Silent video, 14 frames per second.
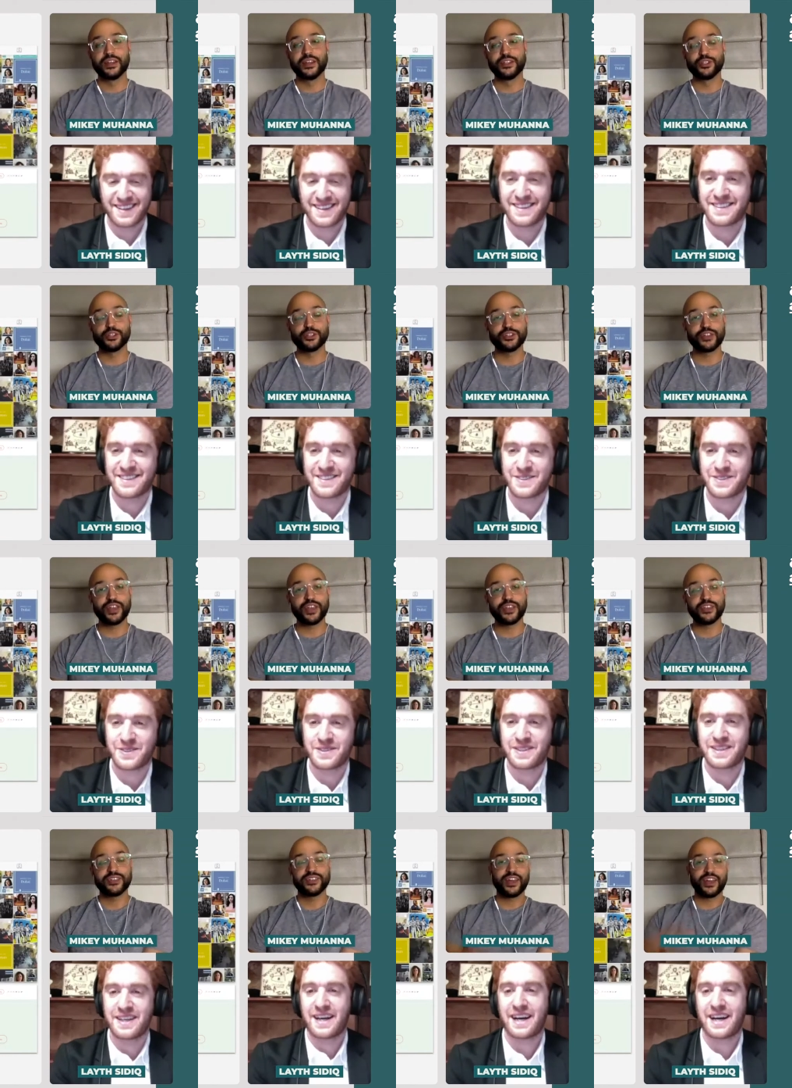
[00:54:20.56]
Speaker 1: Enjoy your
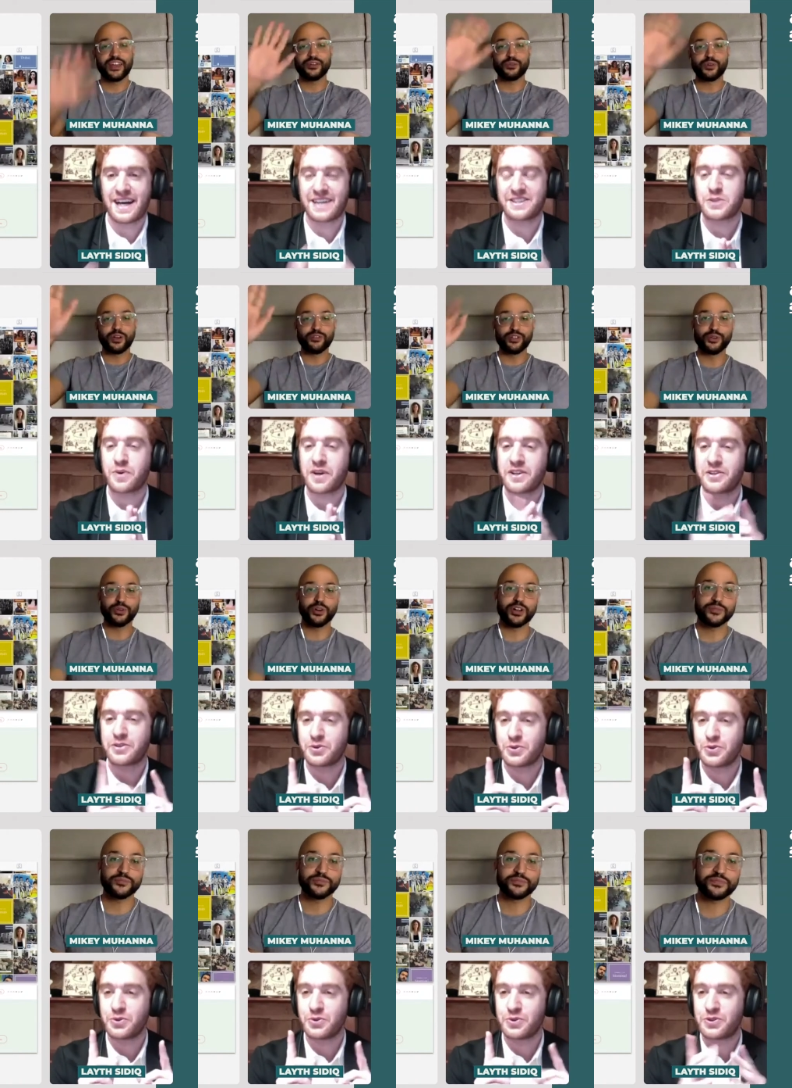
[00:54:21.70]
day, night, wherever you are.
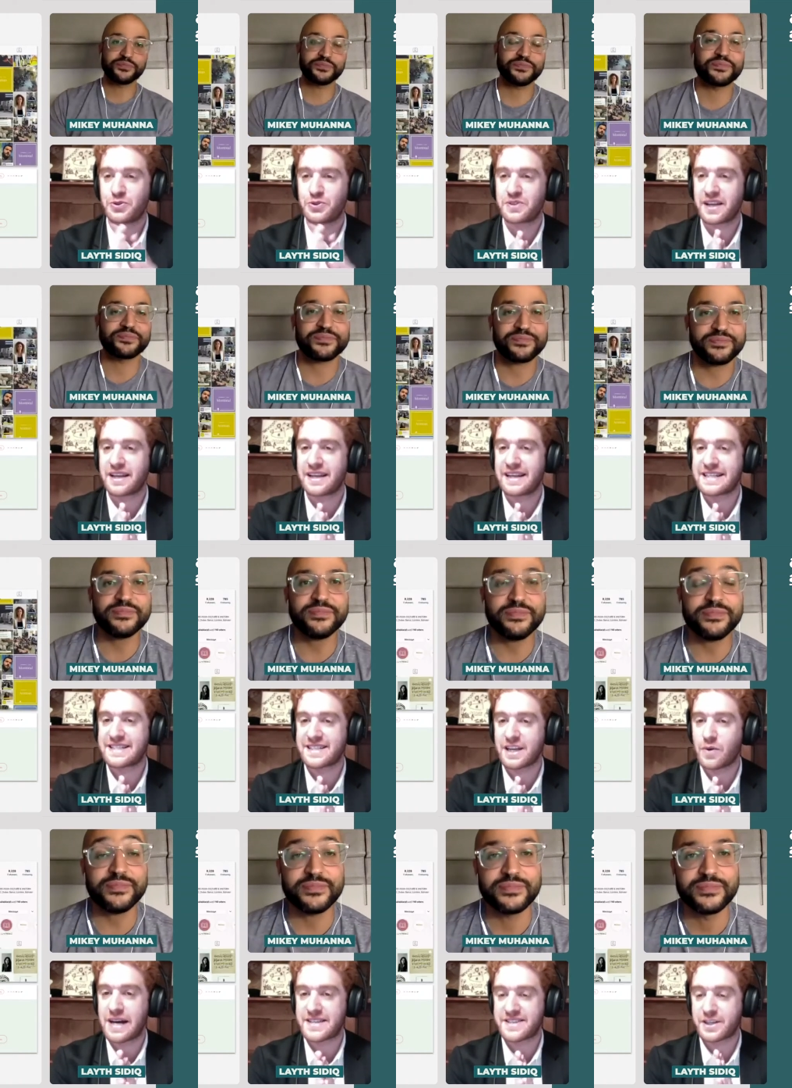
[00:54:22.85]
To, to, tell Elisa,
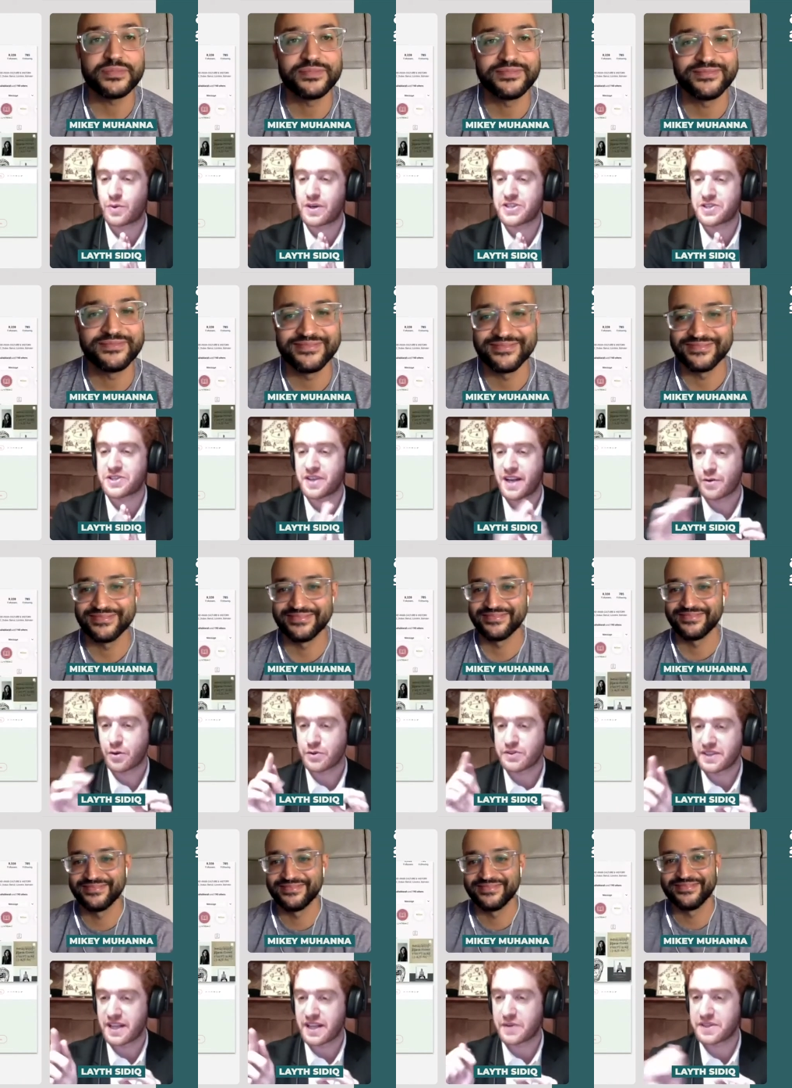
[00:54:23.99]
who asked a question, that I wrote
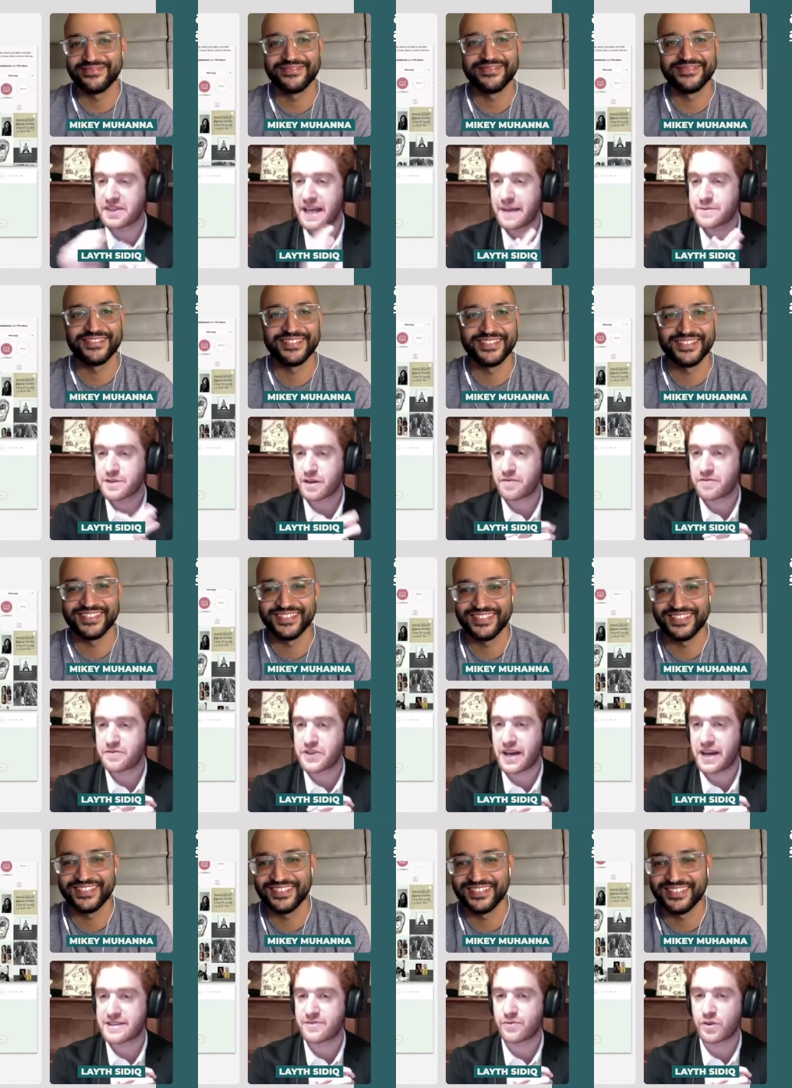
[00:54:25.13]
down the names of, she
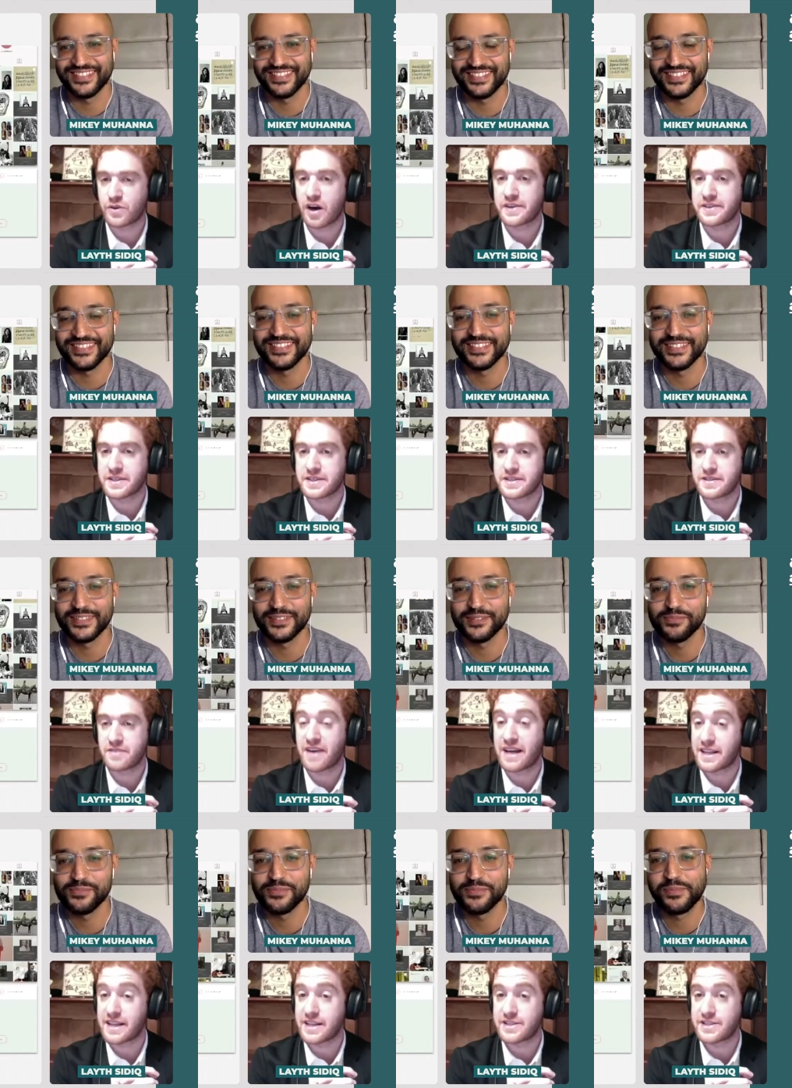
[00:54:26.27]
asked for artists,
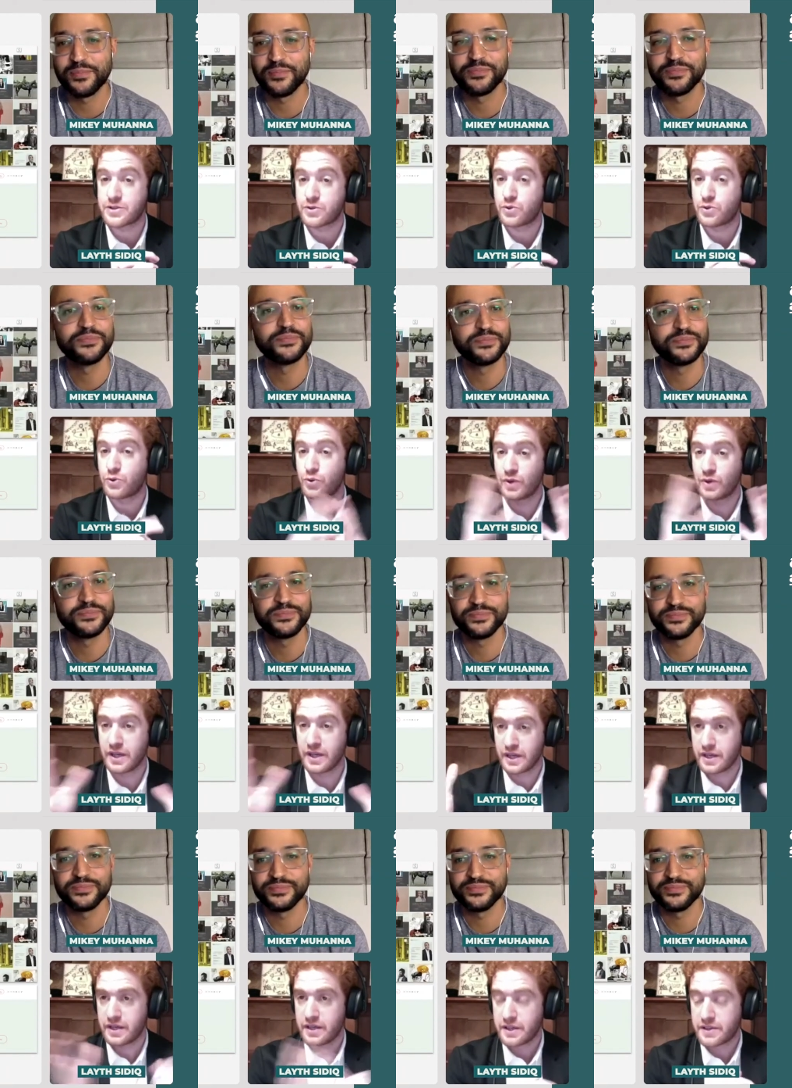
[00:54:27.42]
violinists who
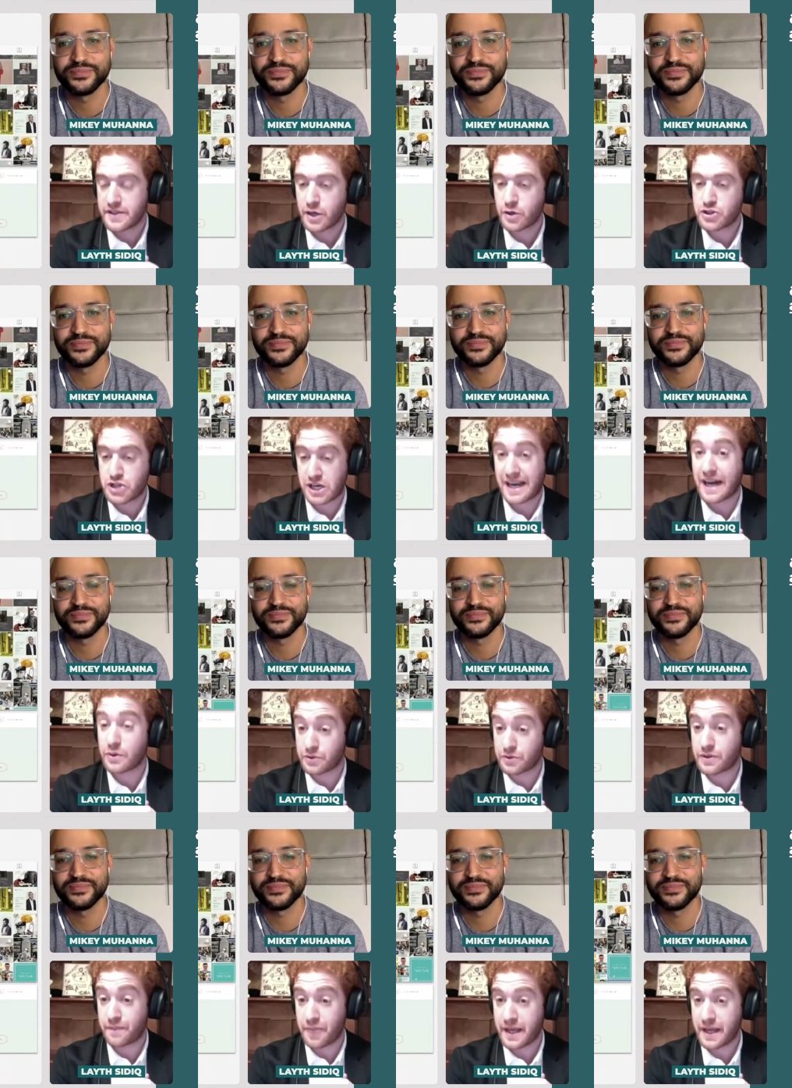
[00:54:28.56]
they could check out.
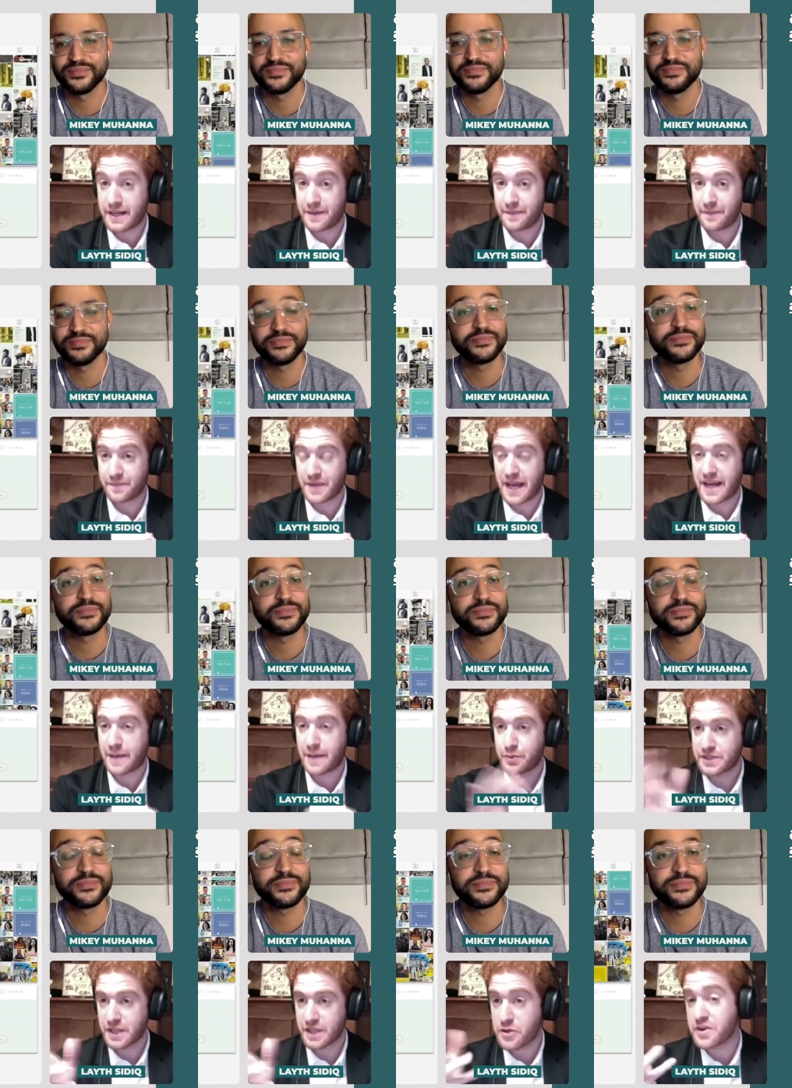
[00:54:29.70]
Um, and I
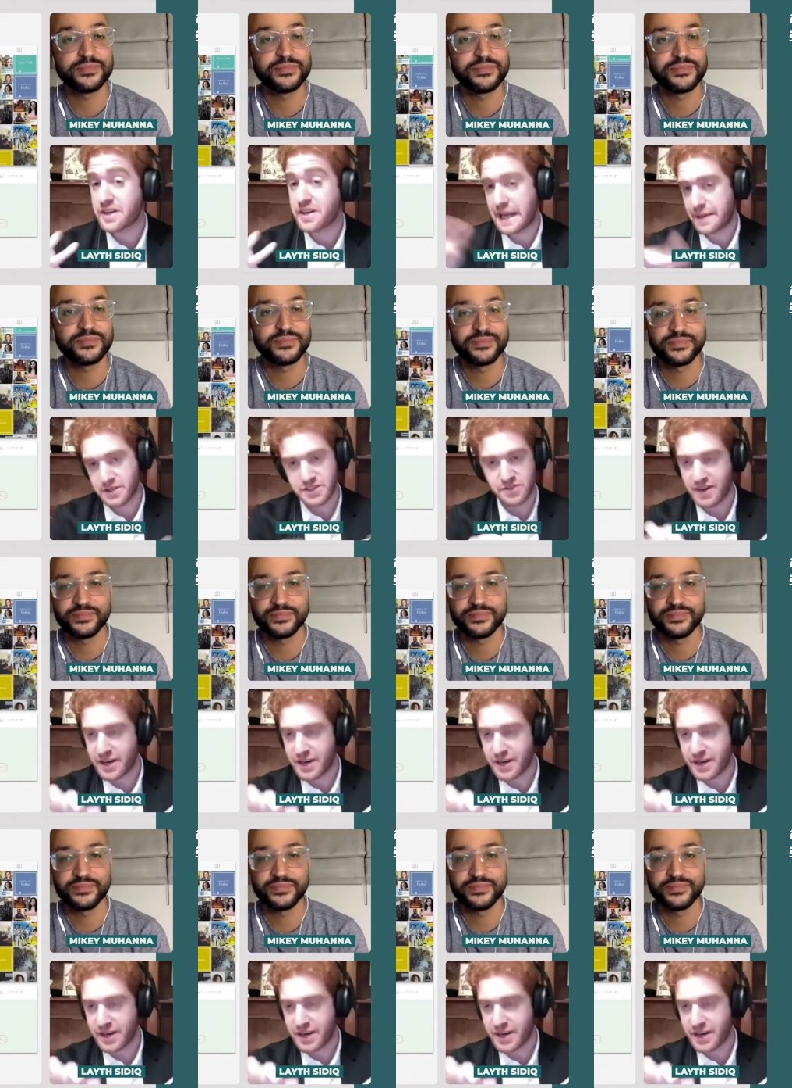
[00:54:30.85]
put down three names just very